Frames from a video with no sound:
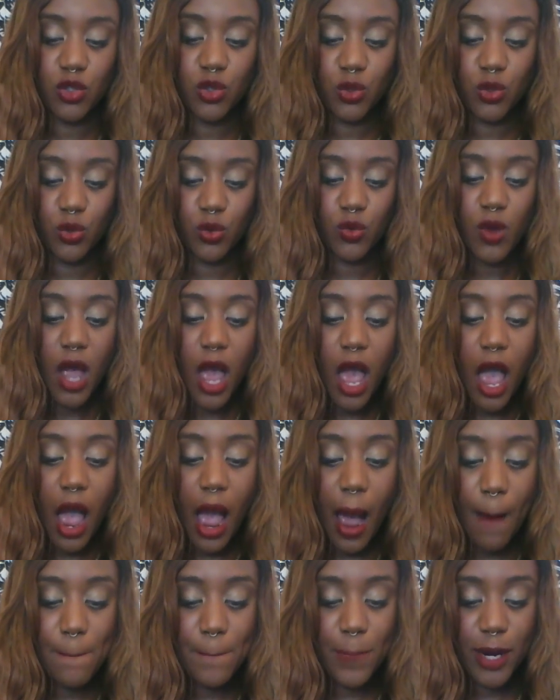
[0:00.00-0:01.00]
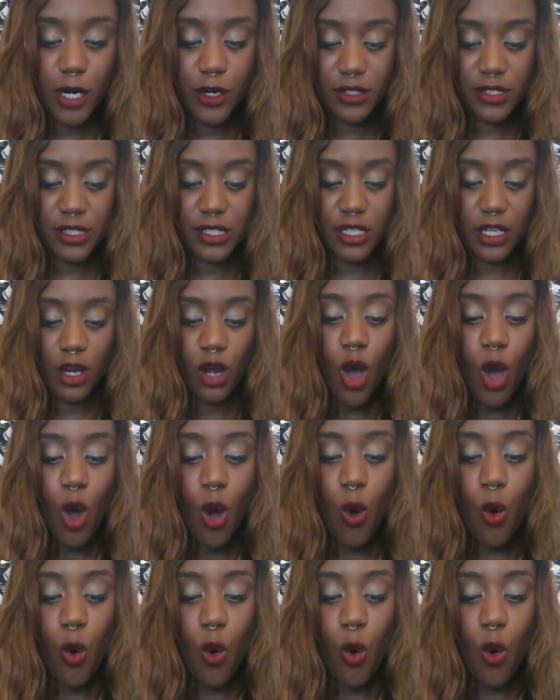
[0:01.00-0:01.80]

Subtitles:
to a person,